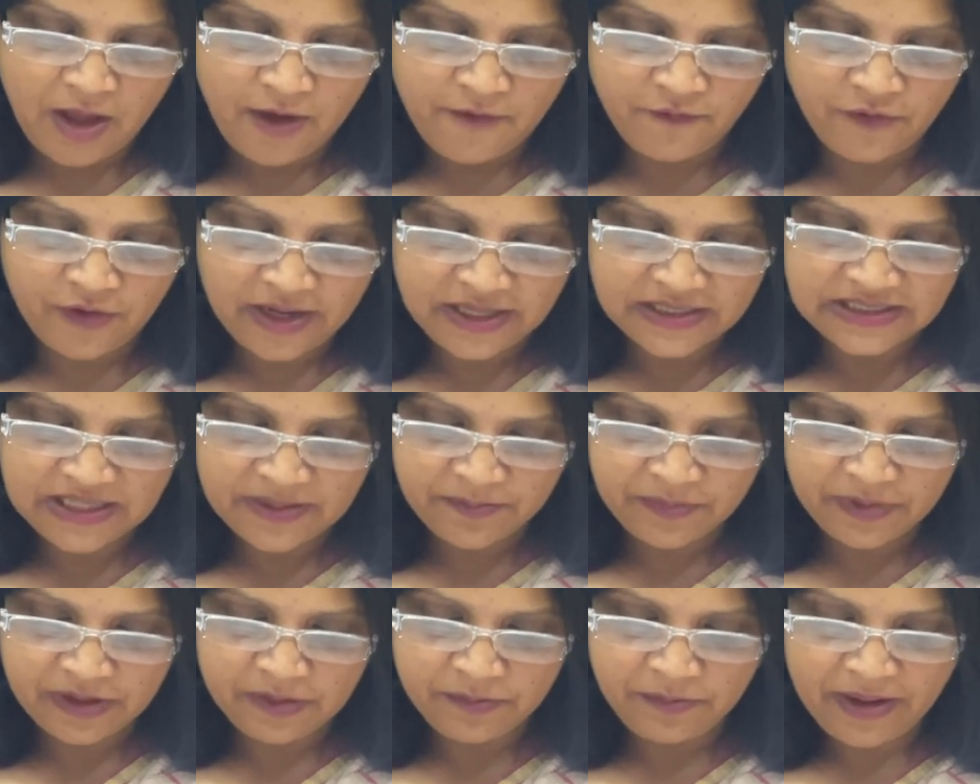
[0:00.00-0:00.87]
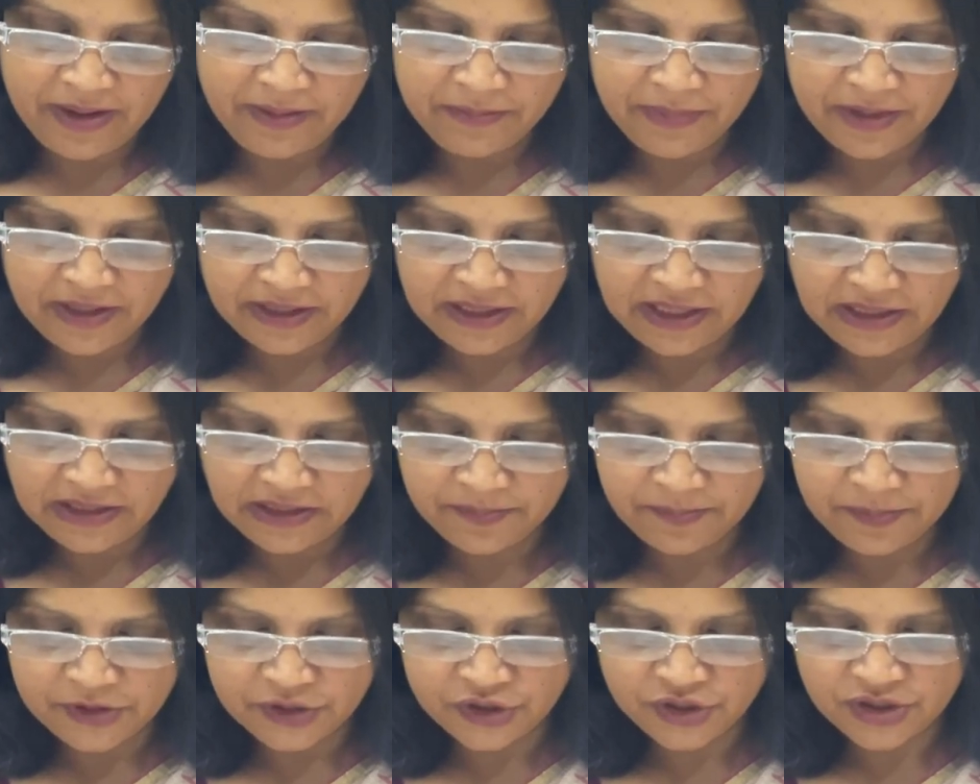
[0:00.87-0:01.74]
For example, by making the
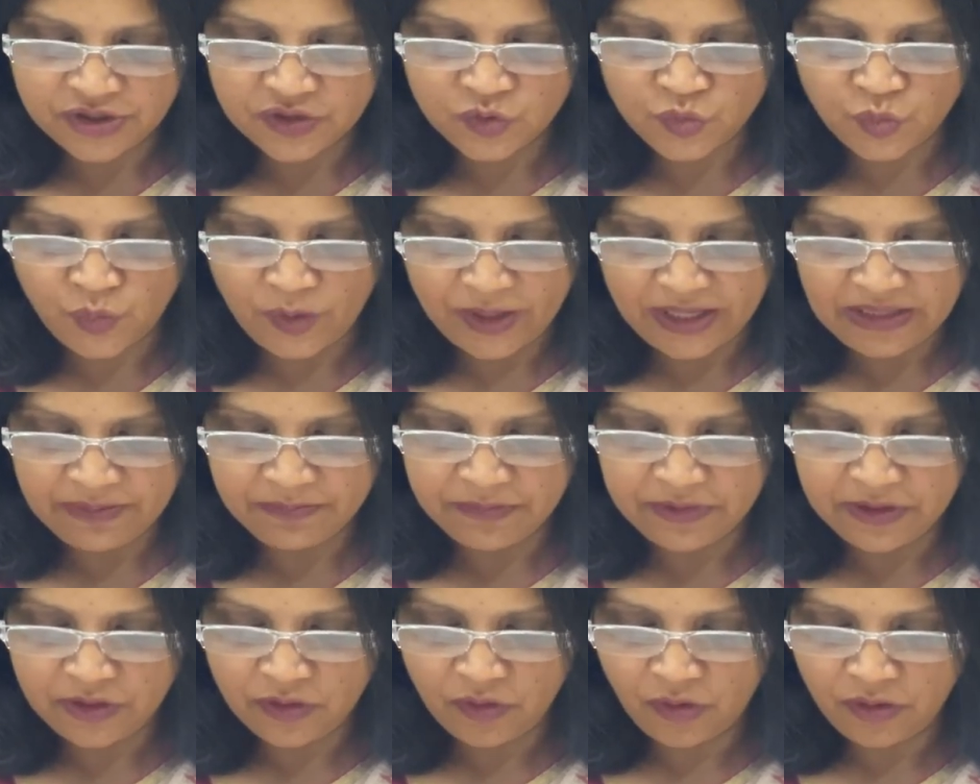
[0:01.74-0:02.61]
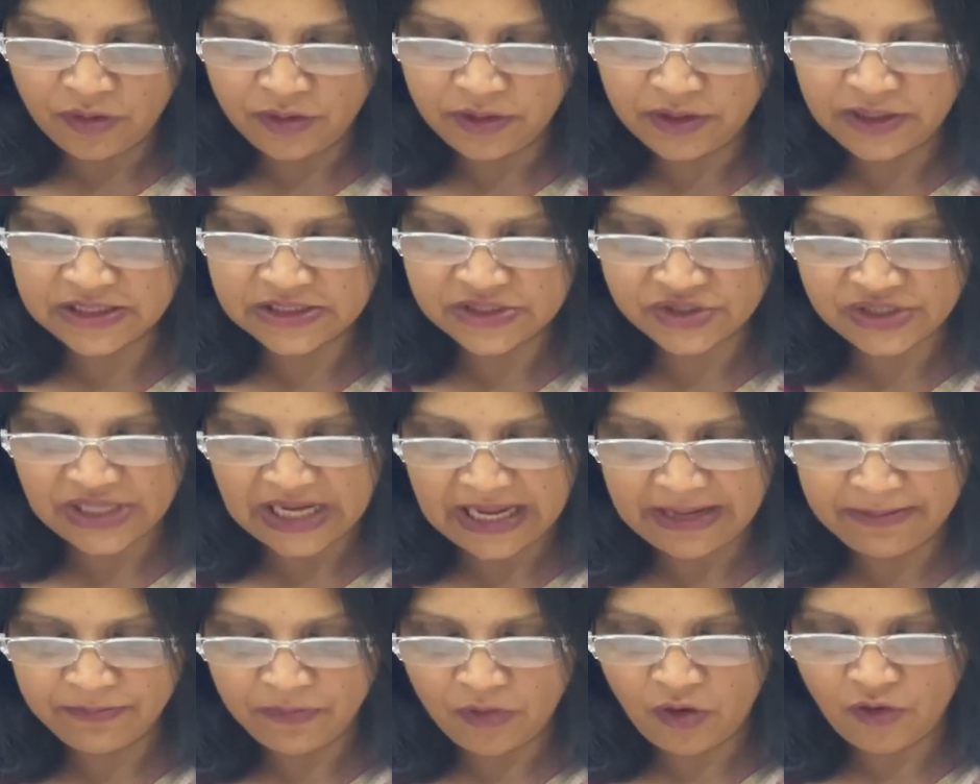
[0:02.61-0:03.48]
patient wait beyond his
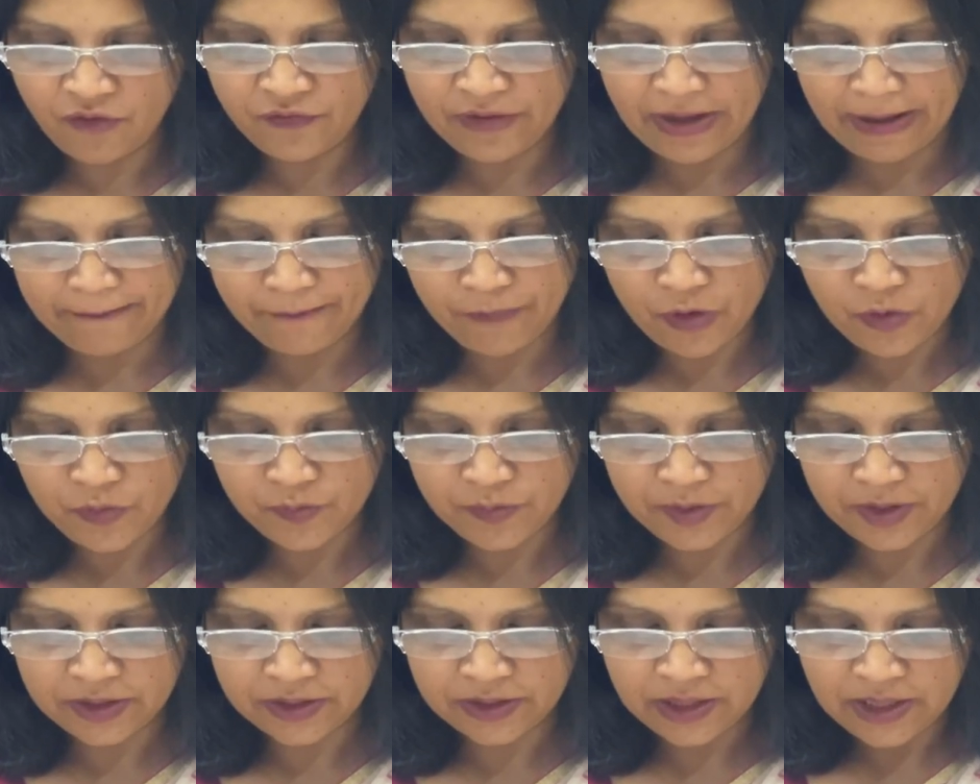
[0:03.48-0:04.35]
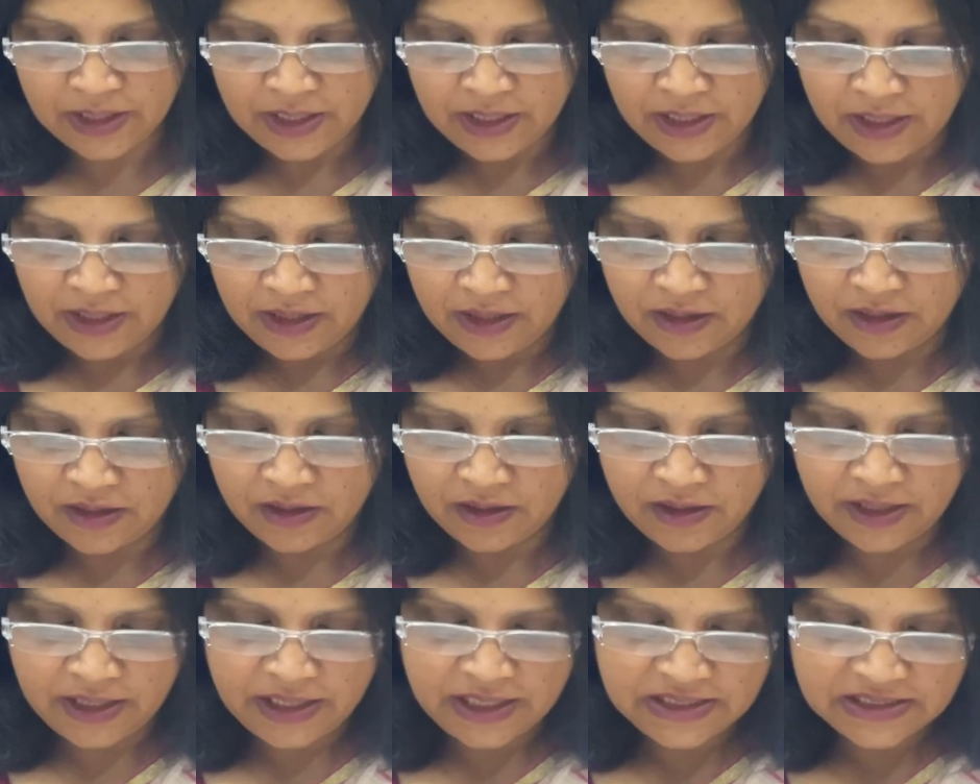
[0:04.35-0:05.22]
time of appointment,
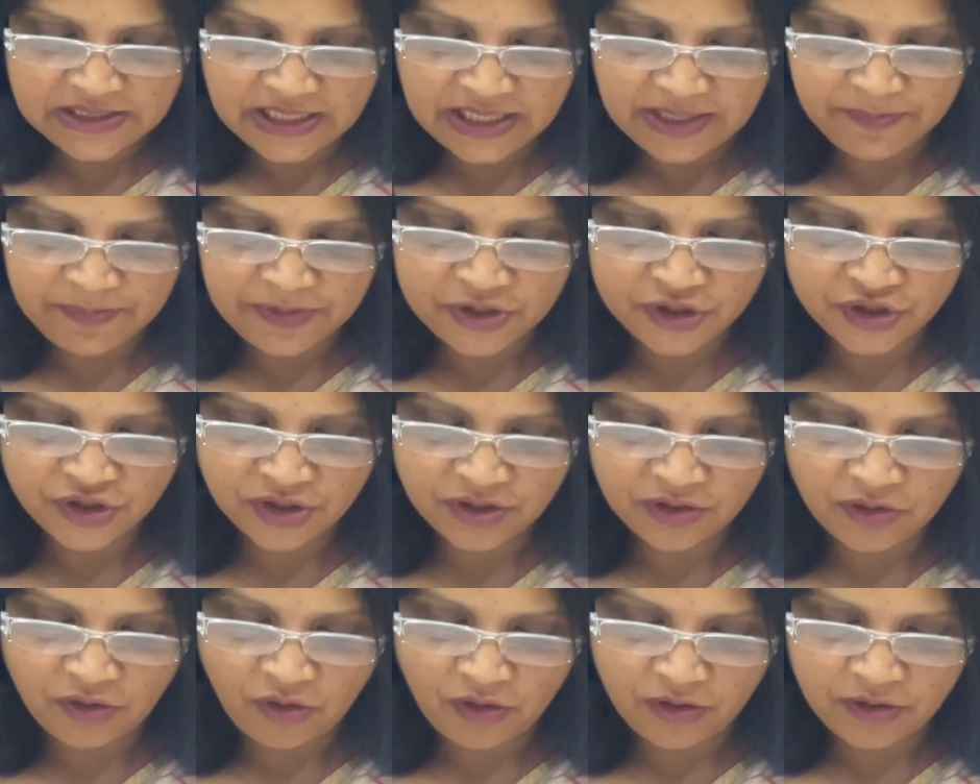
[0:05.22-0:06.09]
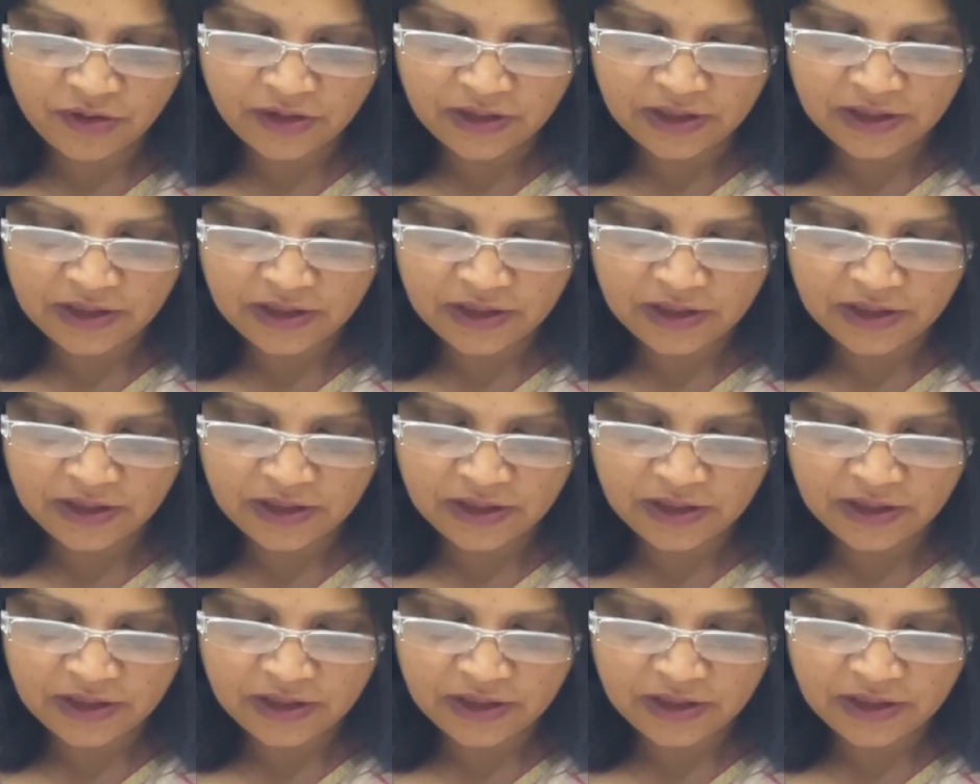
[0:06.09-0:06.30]
is he patient or